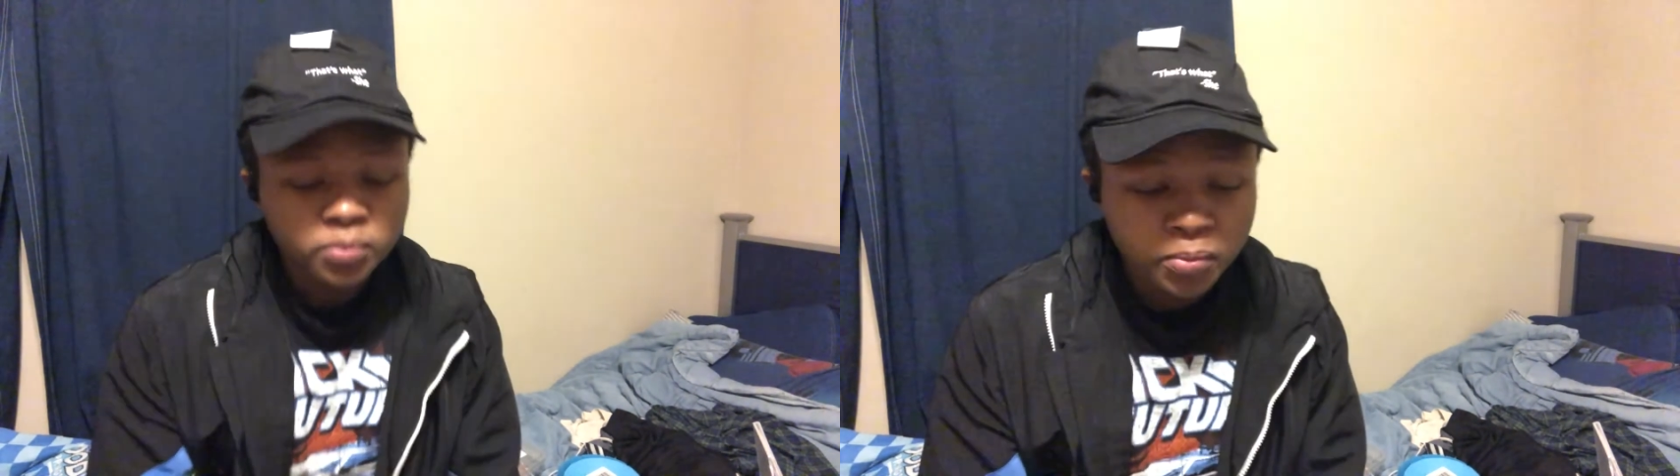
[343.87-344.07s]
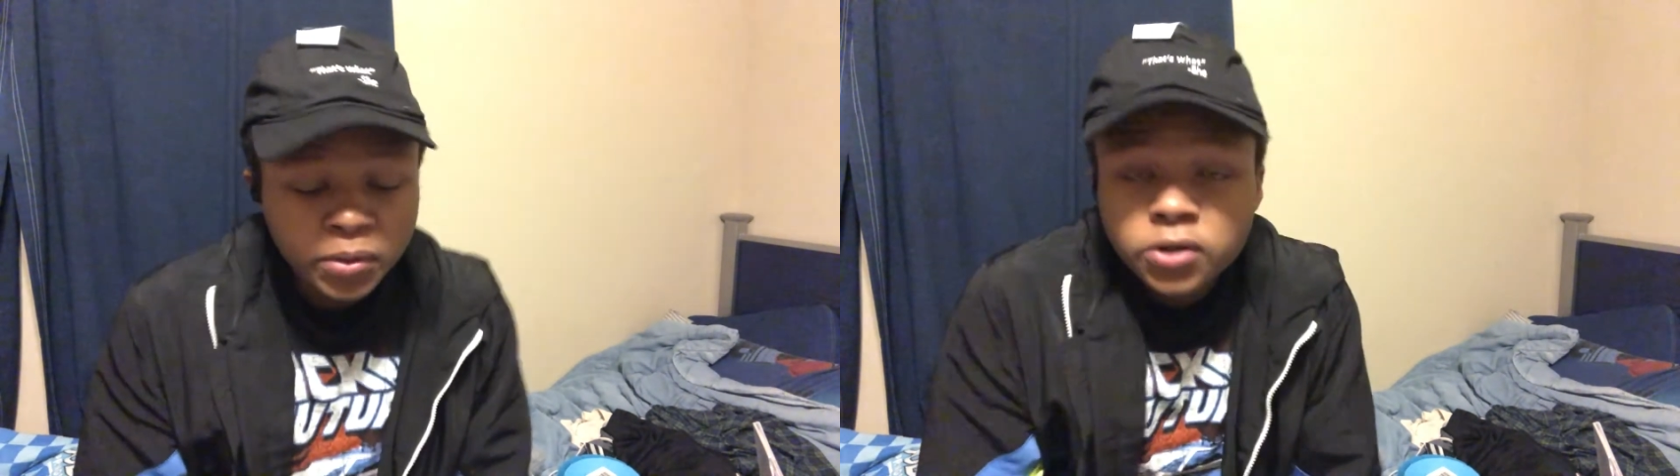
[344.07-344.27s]

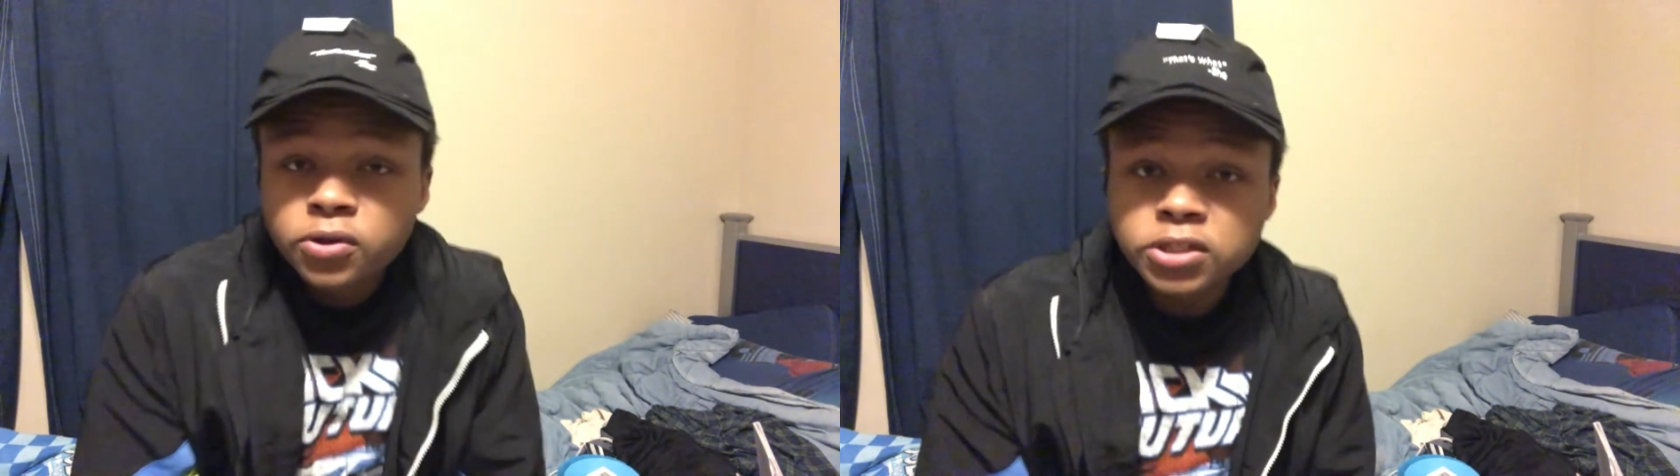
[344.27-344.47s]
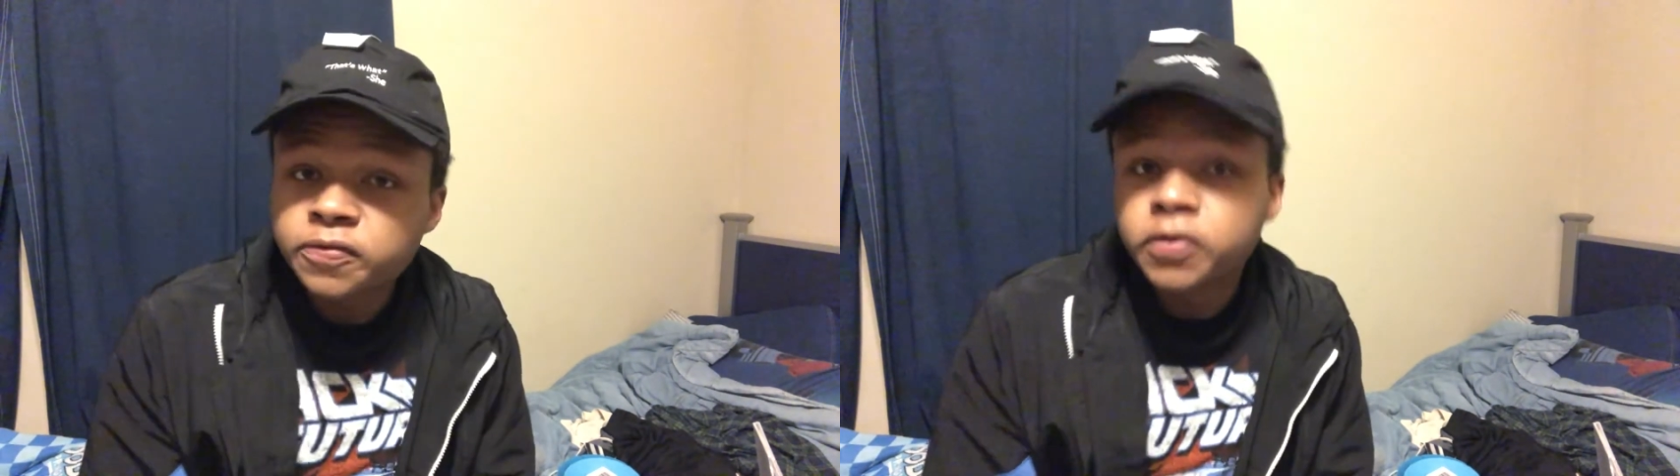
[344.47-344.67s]
We do
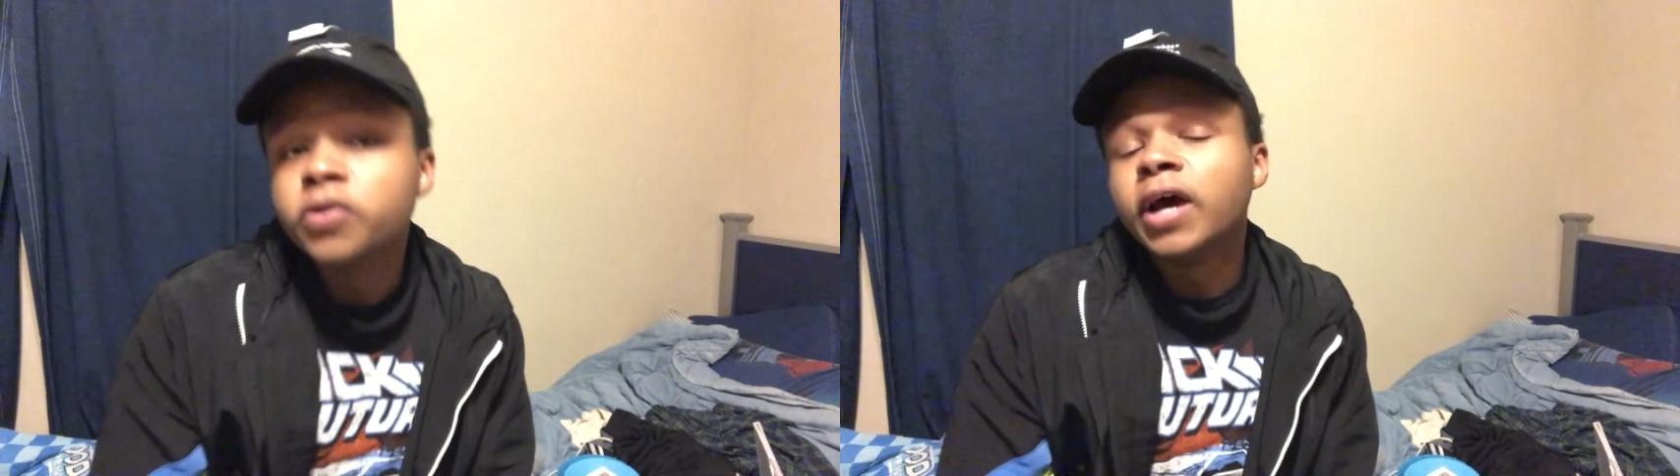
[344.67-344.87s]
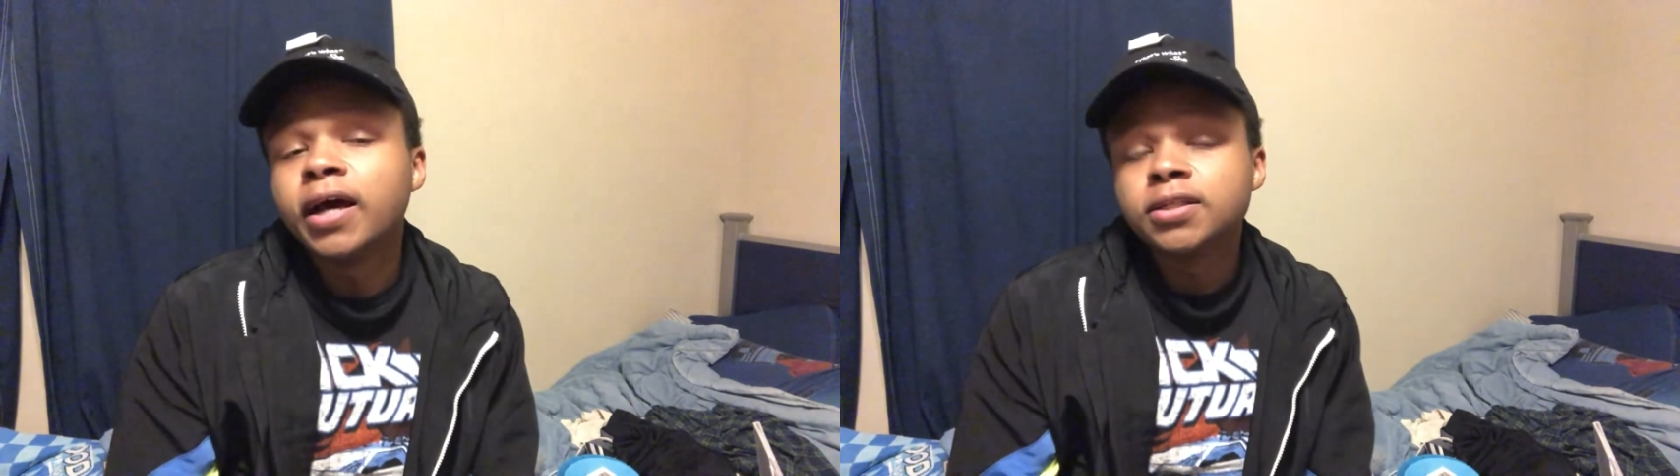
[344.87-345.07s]
this for you
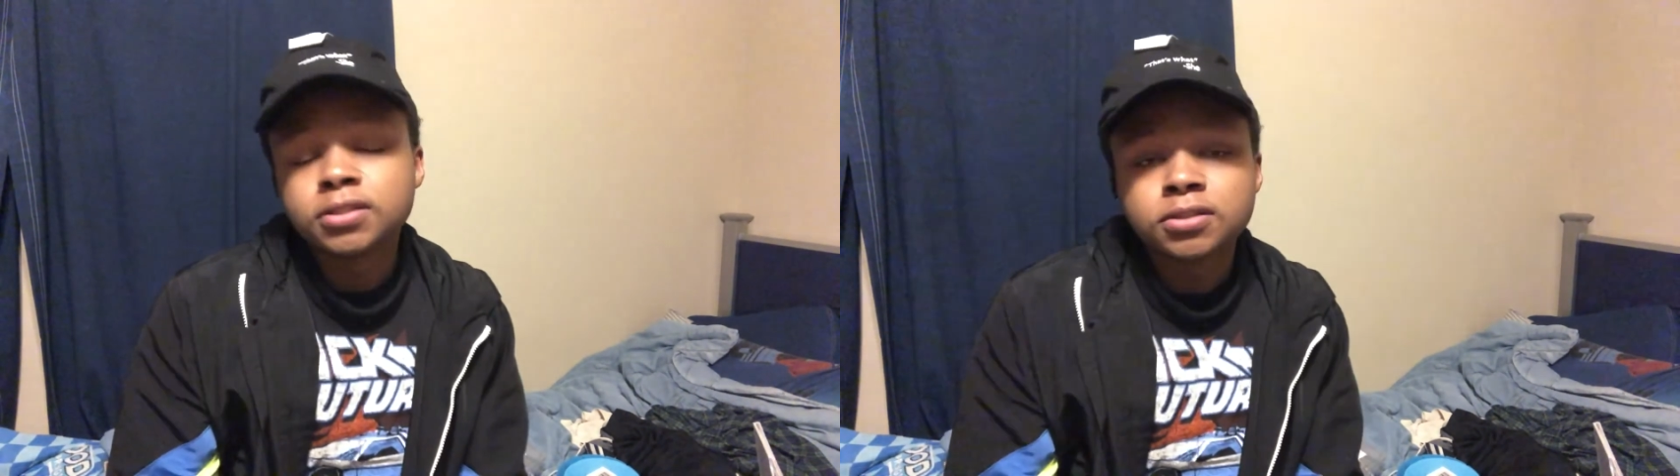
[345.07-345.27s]
guys.